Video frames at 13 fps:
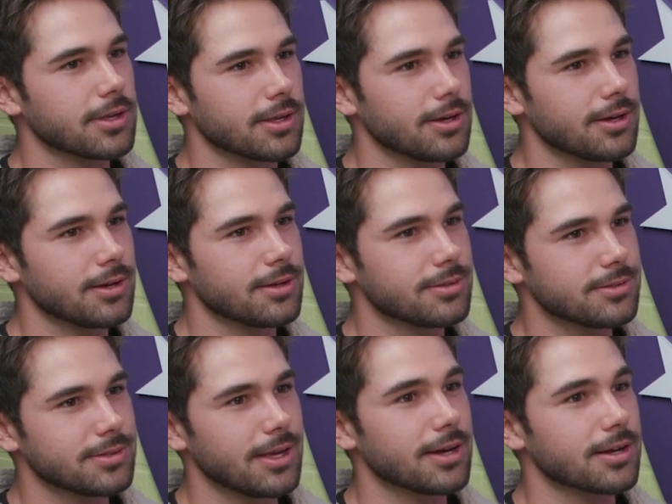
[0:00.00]
like a
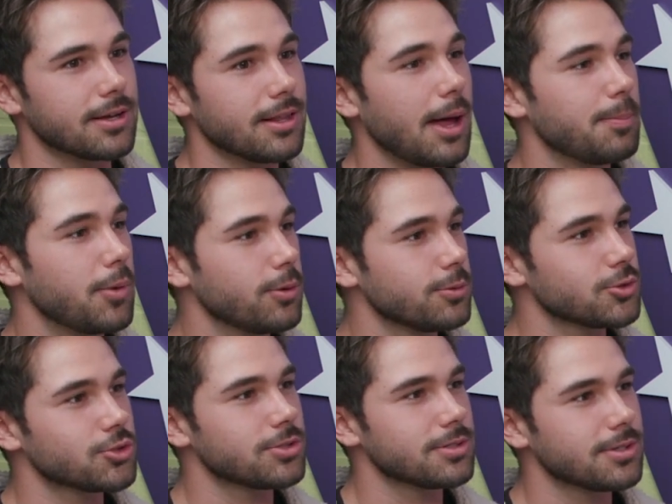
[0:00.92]
yeah collab
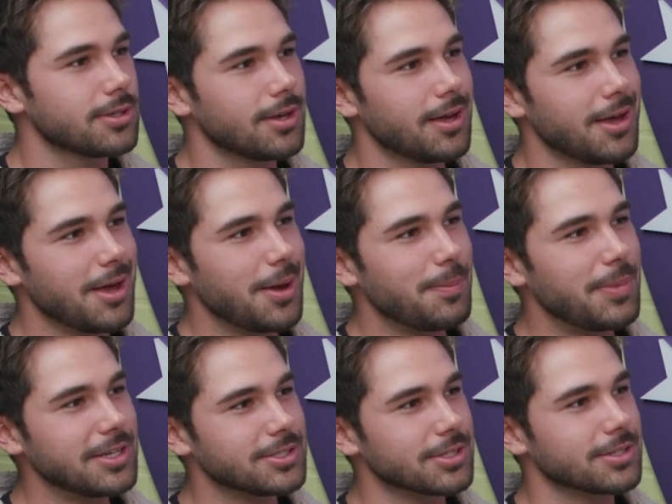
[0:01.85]
post.
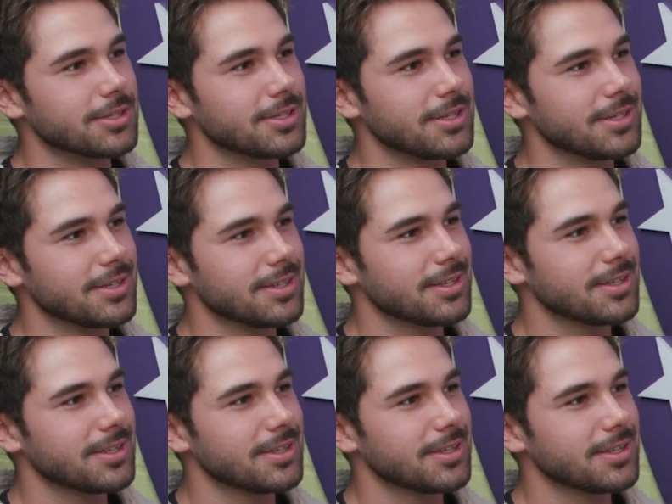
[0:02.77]
Basically,